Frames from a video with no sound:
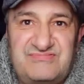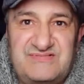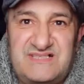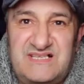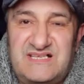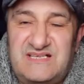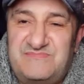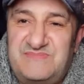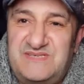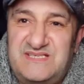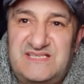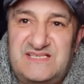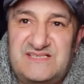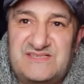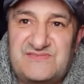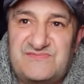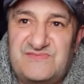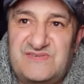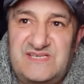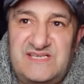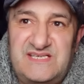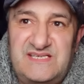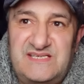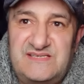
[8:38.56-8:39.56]
I mean, there's
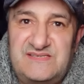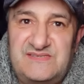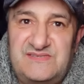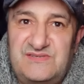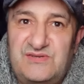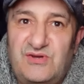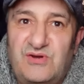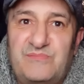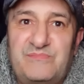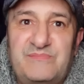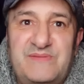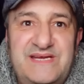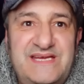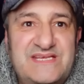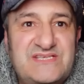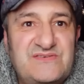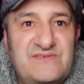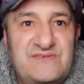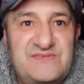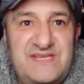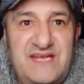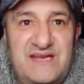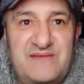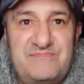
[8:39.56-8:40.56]
really not, he
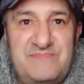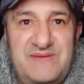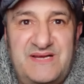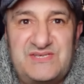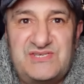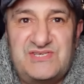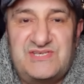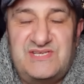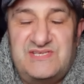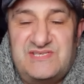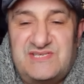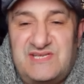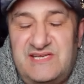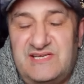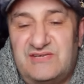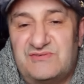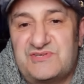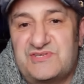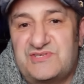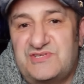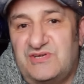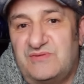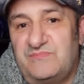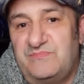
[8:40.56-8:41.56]
hasn't done much since. And he
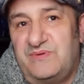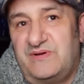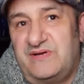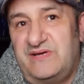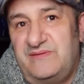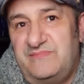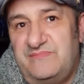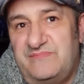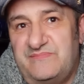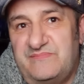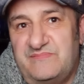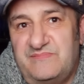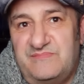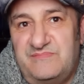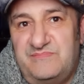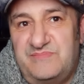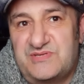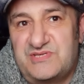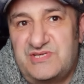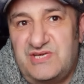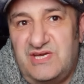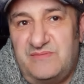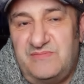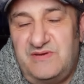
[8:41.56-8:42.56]
got stopped by
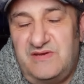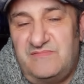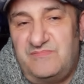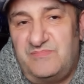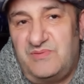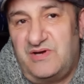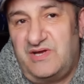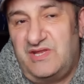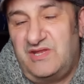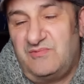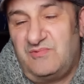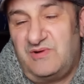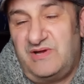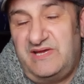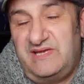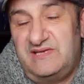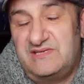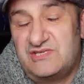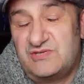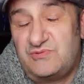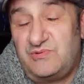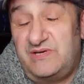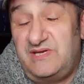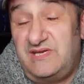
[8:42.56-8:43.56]
Berturbiev, by the way,
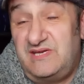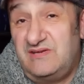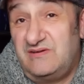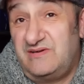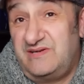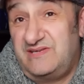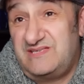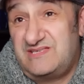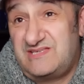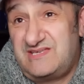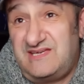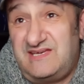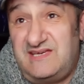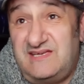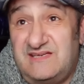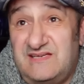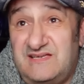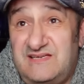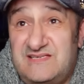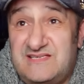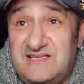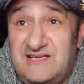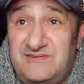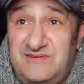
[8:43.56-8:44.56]
in 2019.
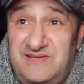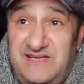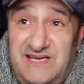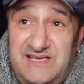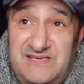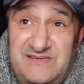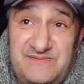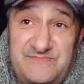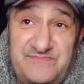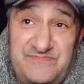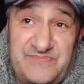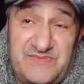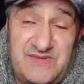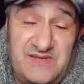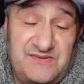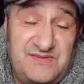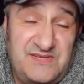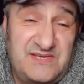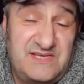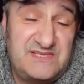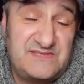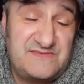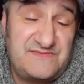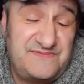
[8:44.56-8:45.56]
And he's only had, I
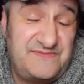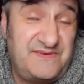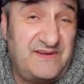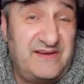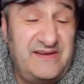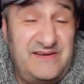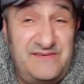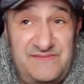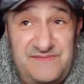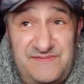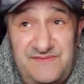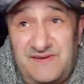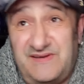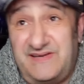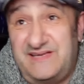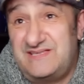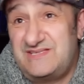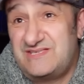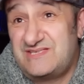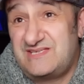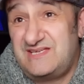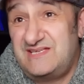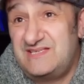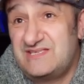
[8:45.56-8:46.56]
think it's 5
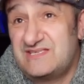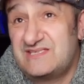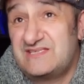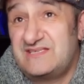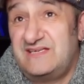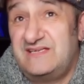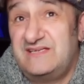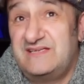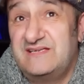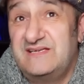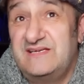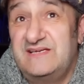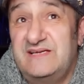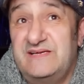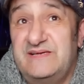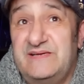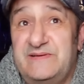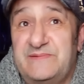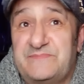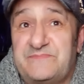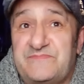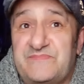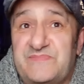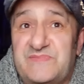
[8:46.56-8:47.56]
fights since then.
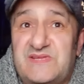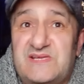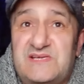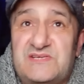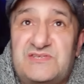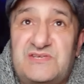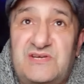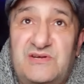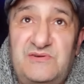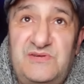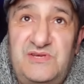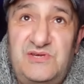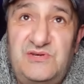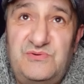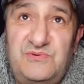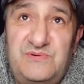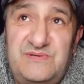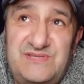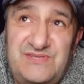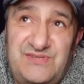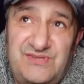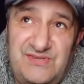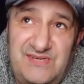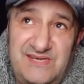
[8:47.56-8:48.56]
So you
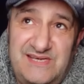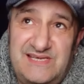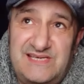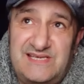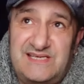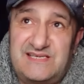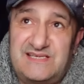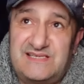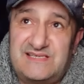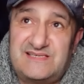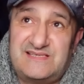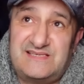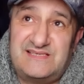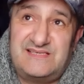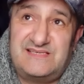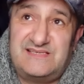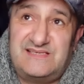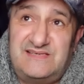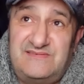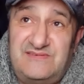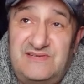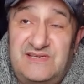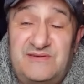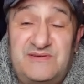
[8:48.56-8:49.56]
would think,
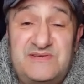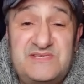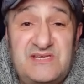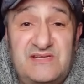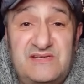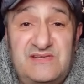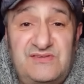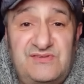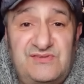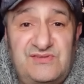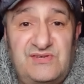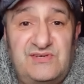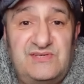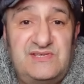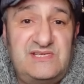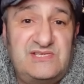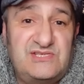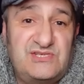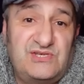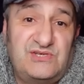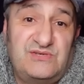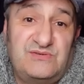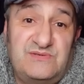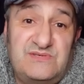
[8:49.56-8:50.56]
even though he's only
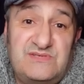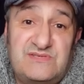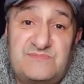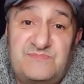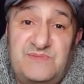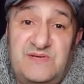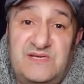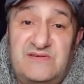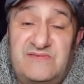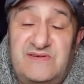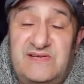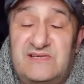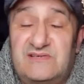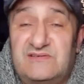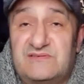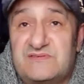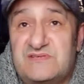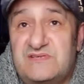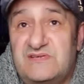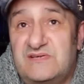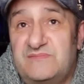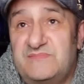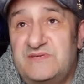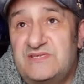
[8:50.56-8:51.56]
32, he's been around a long
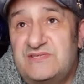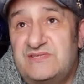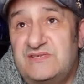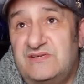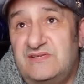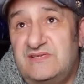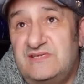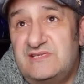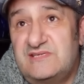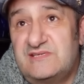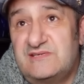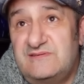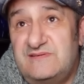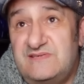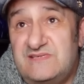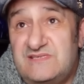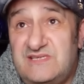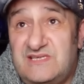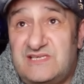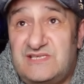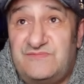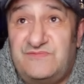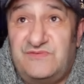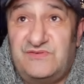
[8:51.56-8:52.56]
time, but he's 32. He's
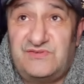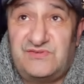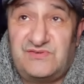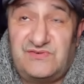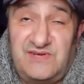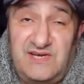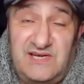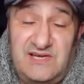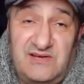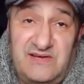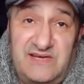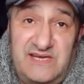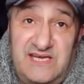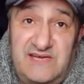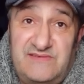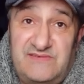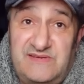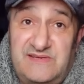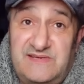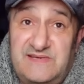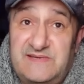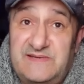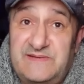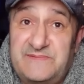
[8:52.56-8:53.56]
6'3", light
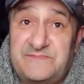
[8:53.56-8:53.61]
heavy.